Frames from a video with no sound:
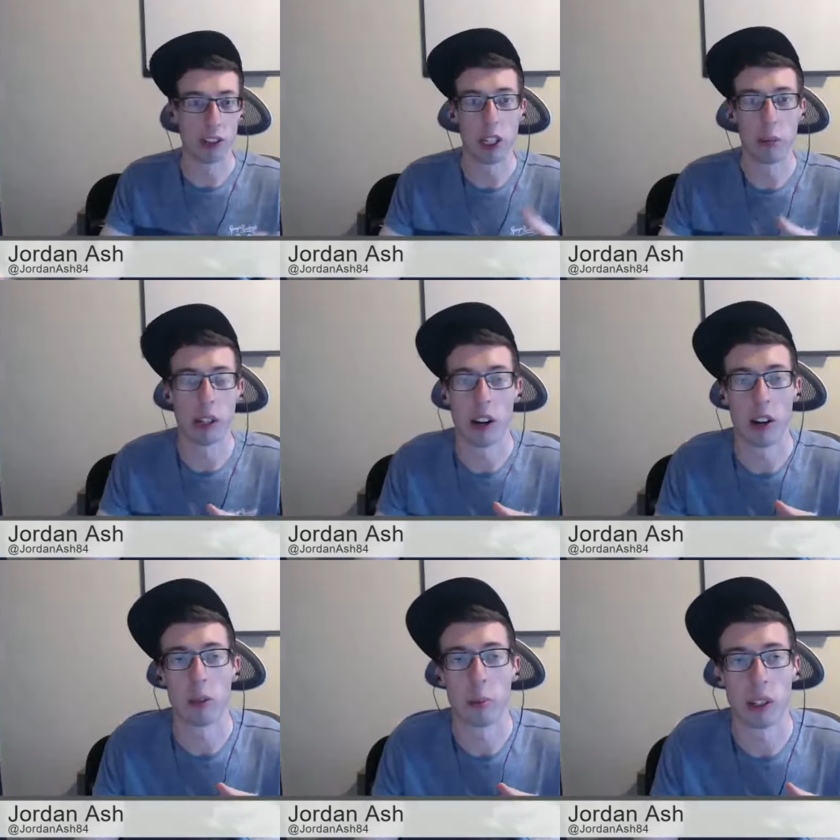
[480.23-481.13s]
card
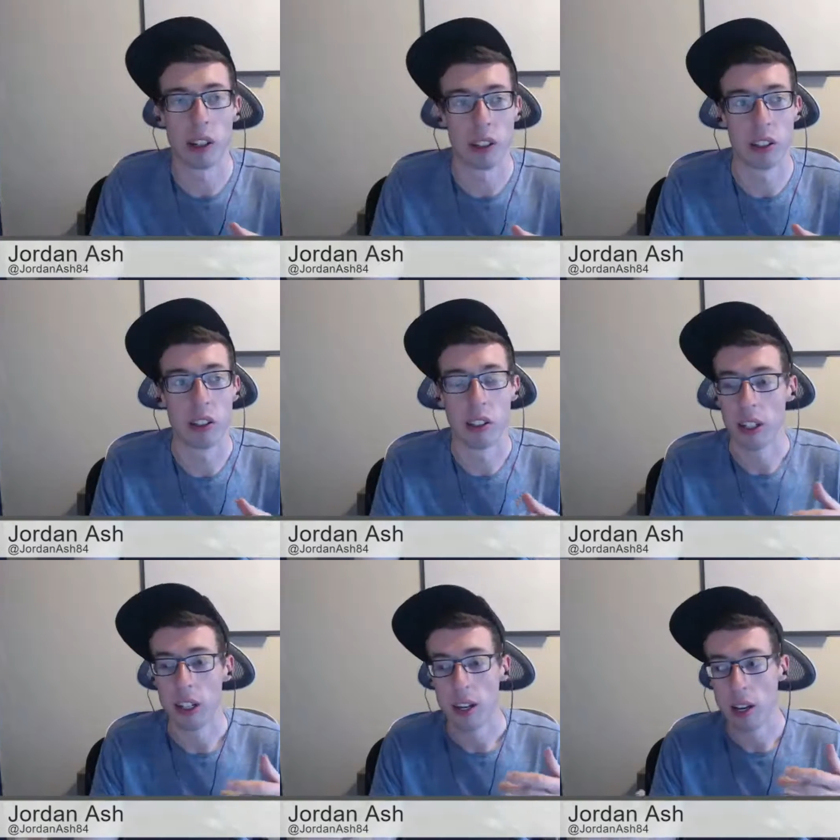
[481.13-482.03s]
because
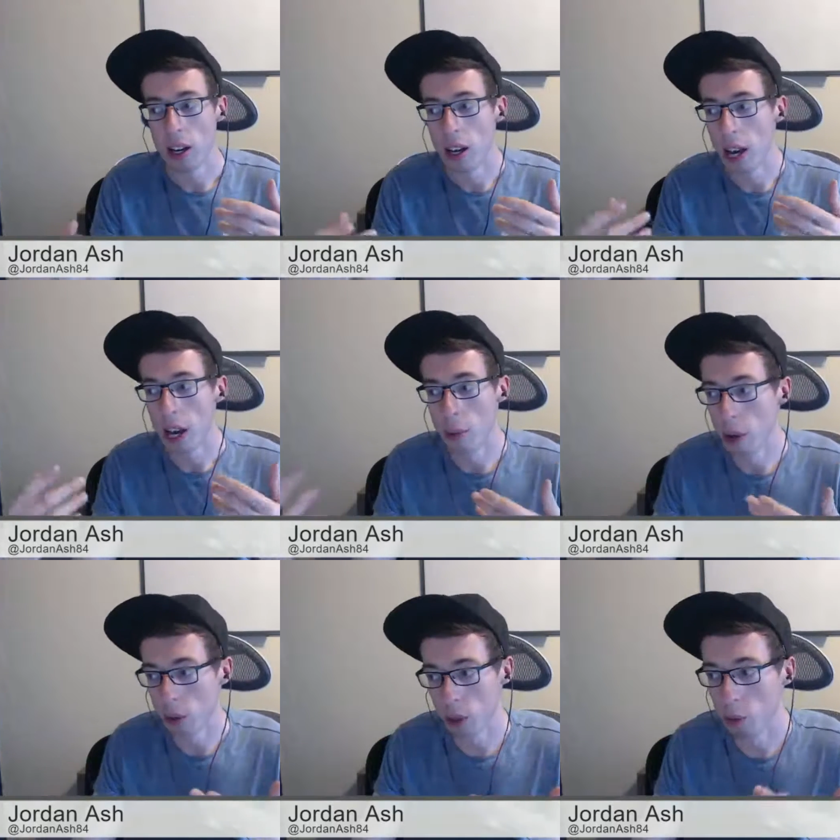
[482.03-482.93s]
it appeals a
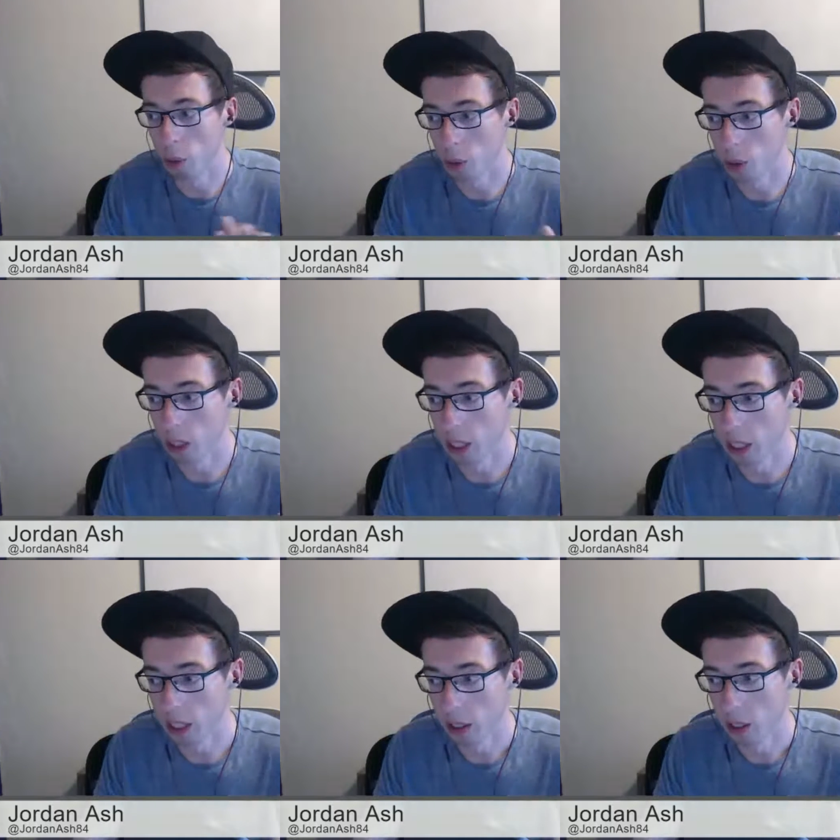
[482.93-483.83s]
lot more to the
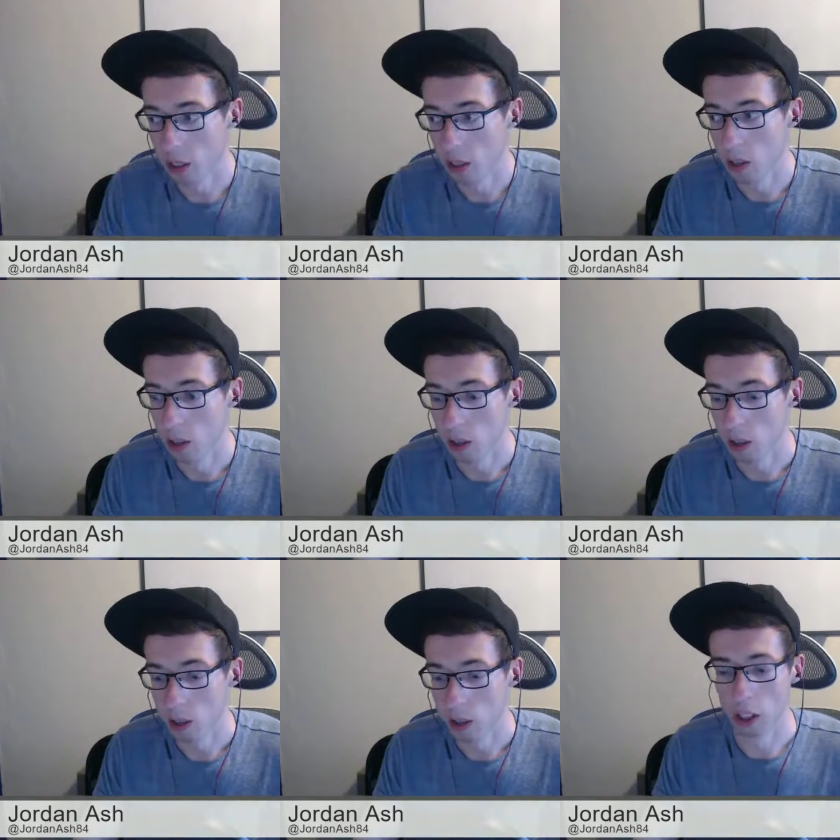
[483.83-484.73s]

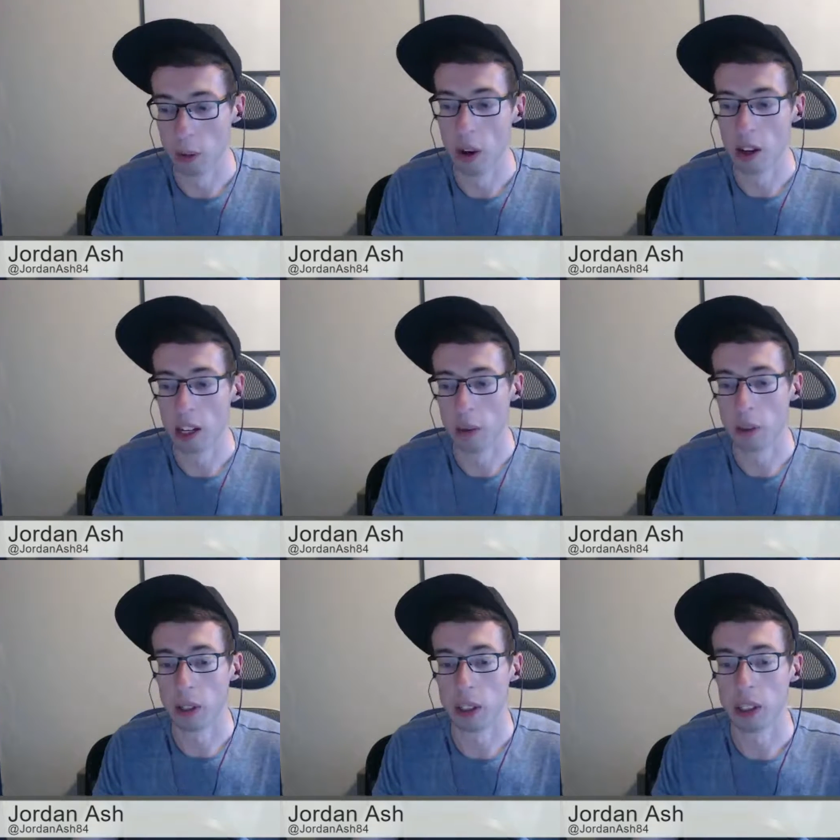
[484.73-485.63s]
younger market.
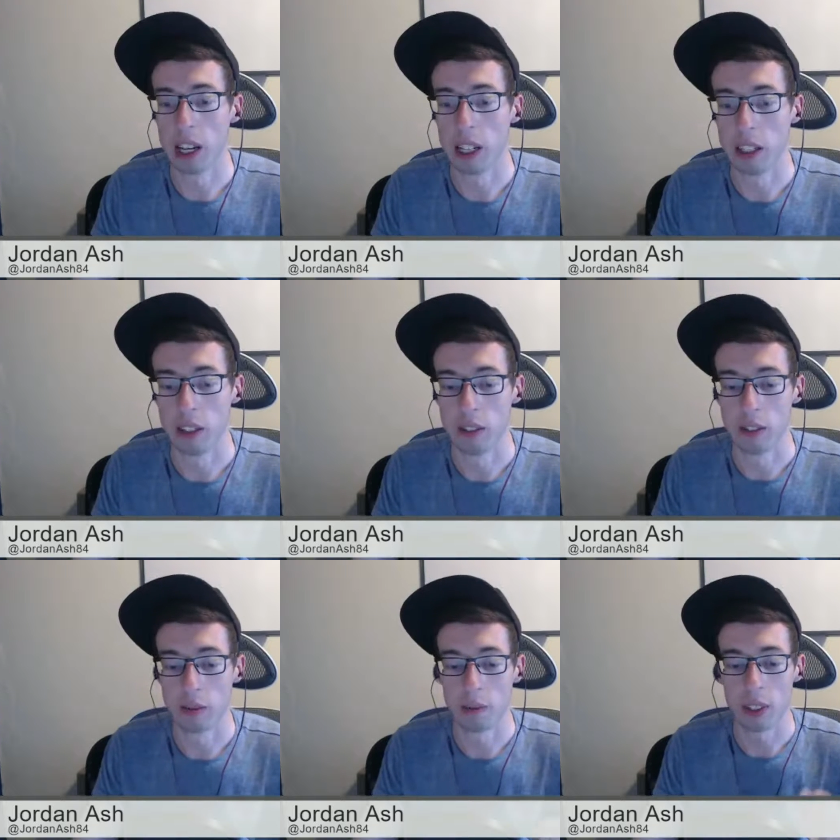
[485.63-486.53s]
Because say
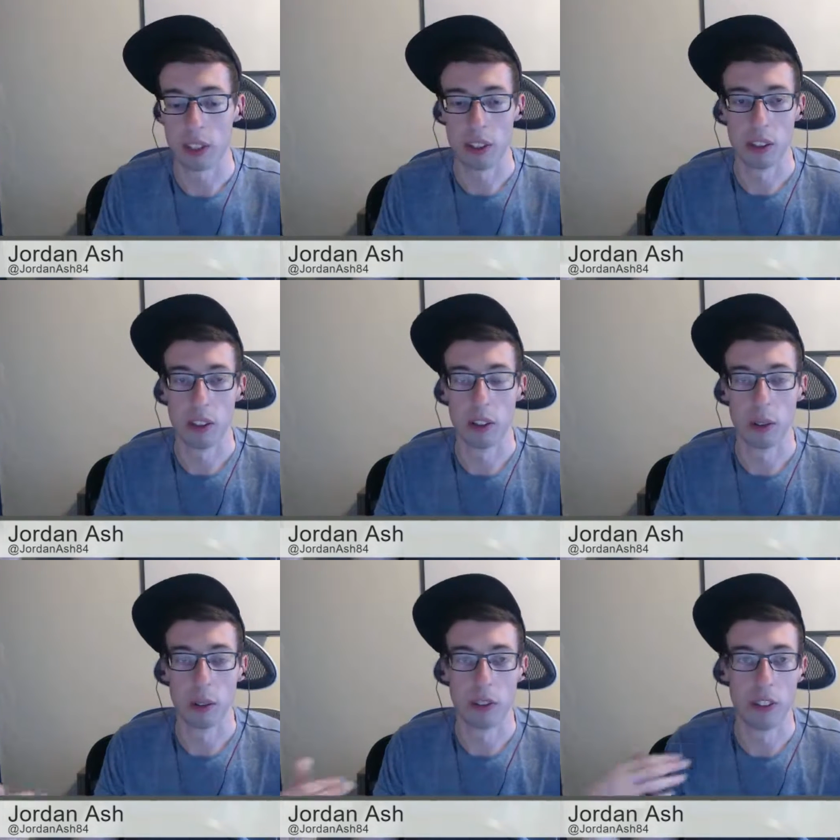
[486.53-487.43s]
you're
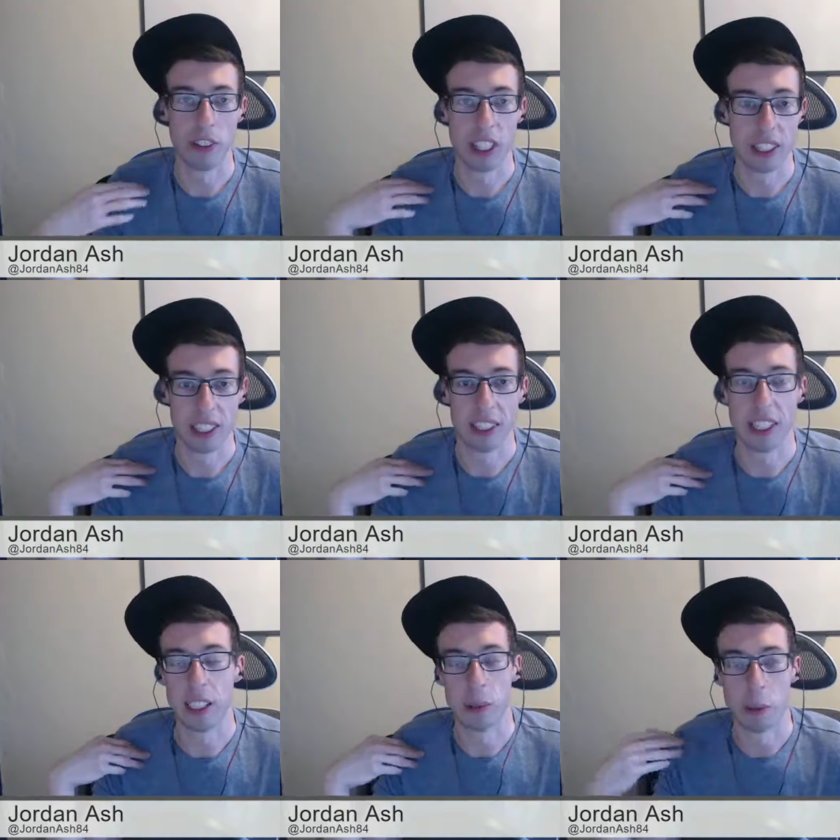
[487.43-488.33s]
15, 16, you
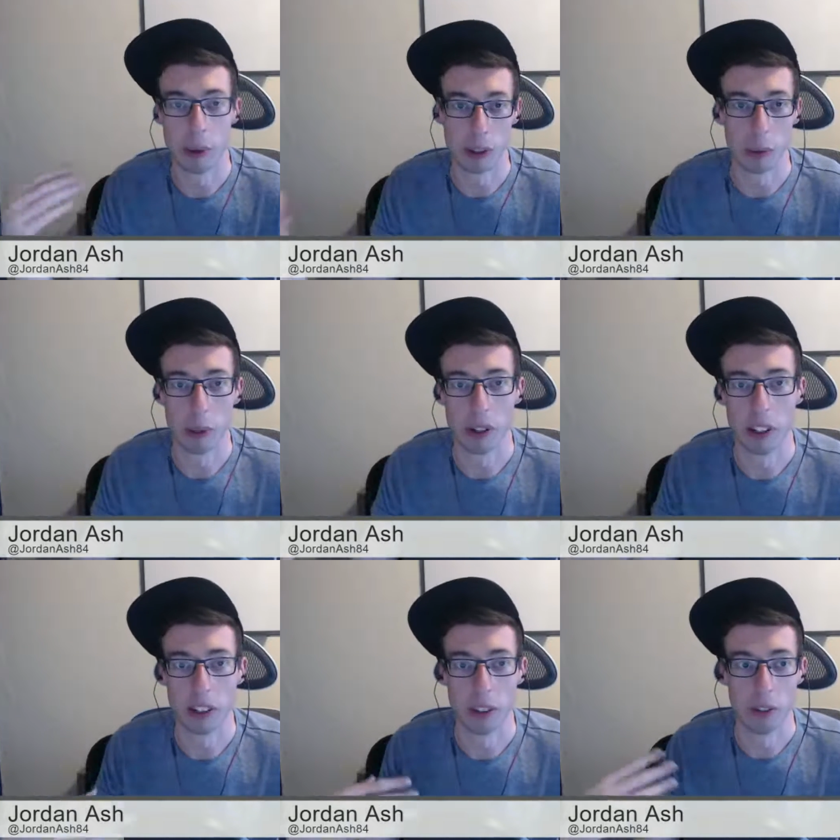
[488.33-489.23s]
want to build a computer,
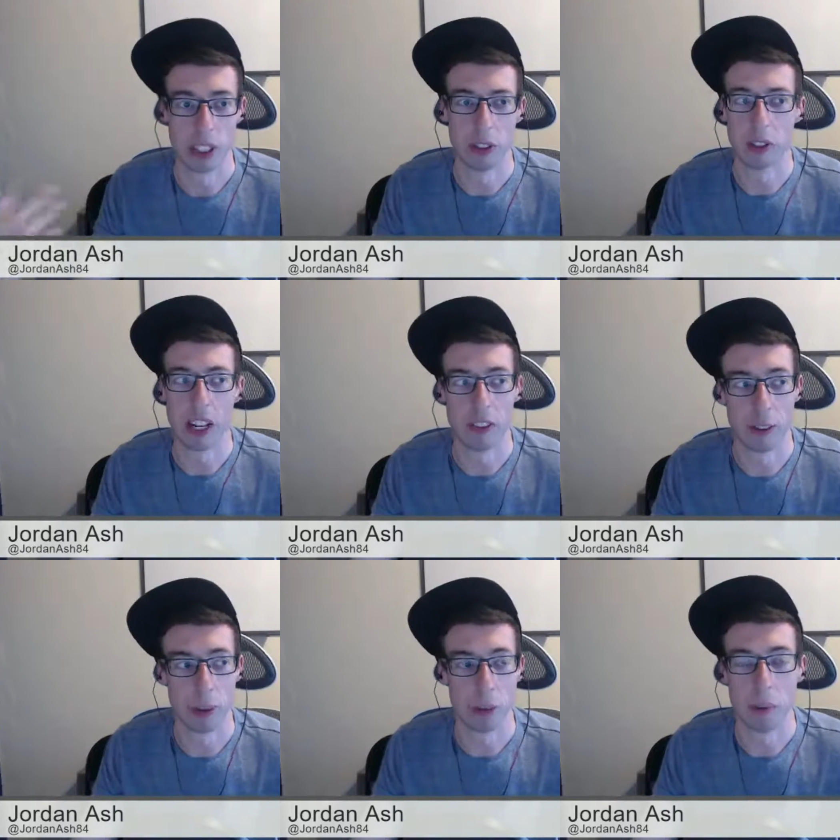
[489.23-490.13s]
obviously you're not going to have very
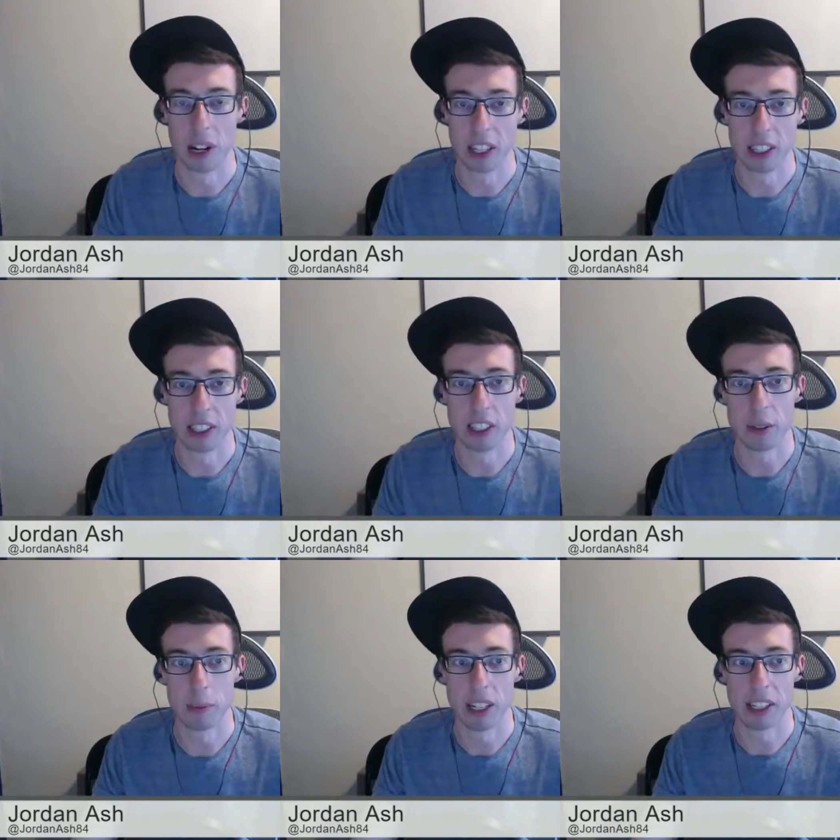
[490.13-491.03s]
much money because it's
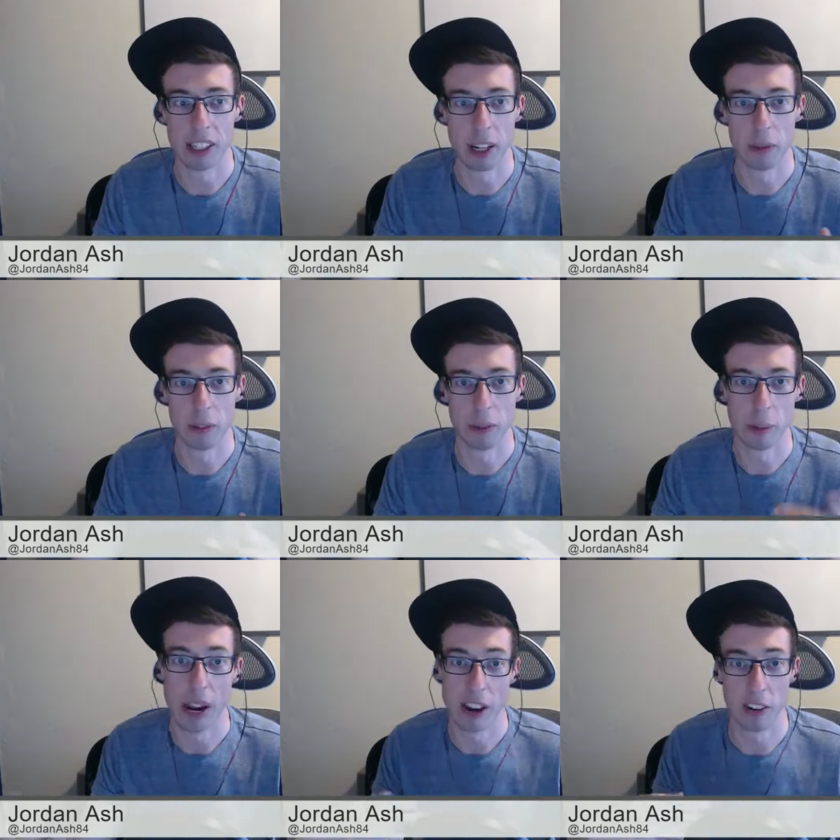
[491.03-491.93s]
mainly going to come from your
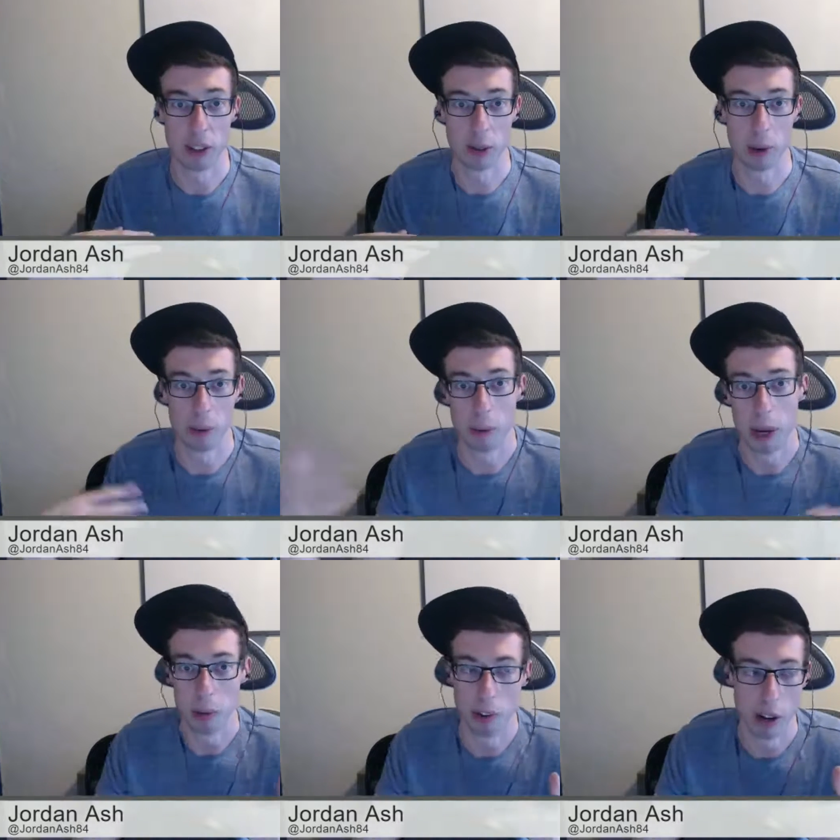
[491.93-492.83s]
parents or maybe a paper
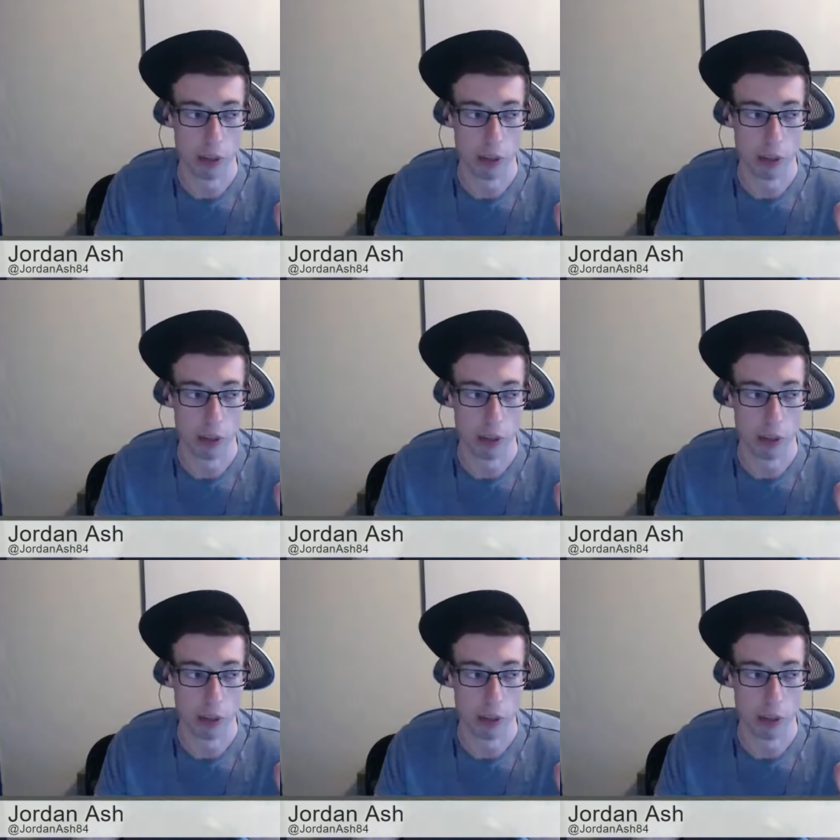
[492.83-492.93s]
round.